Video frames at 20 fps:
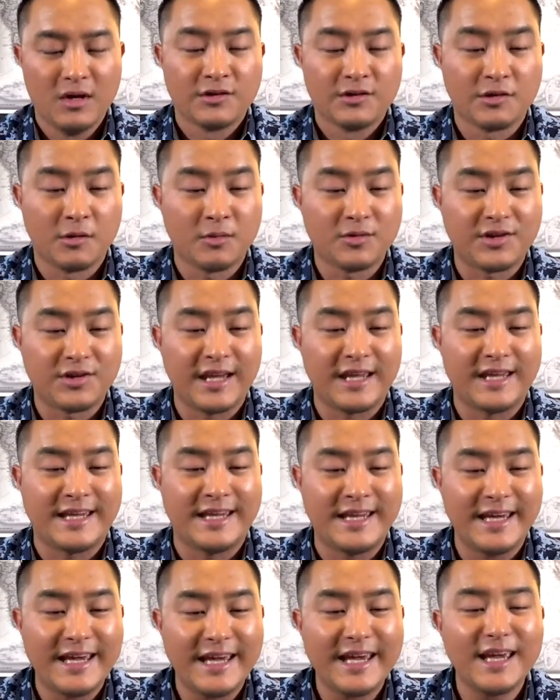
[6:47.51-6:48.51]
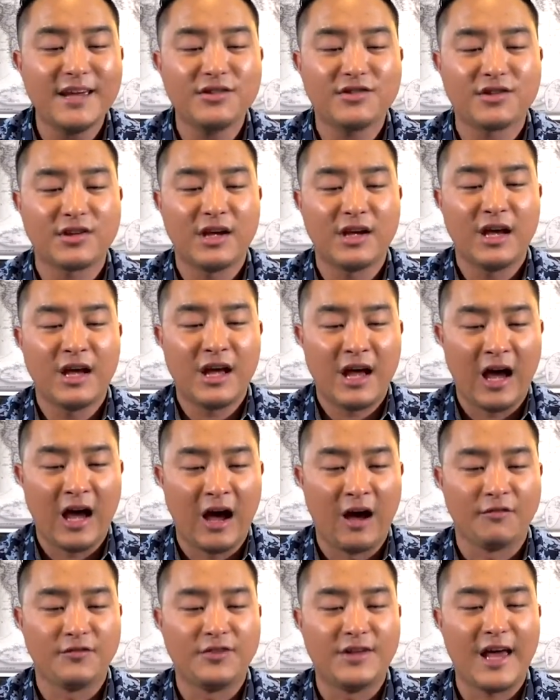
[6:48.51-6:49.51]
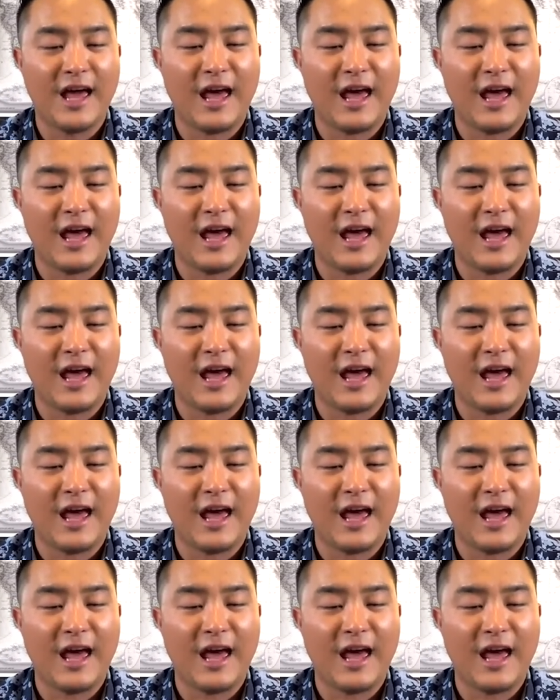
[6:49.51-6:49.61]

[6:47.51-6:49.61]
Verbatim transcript: Someone say keys of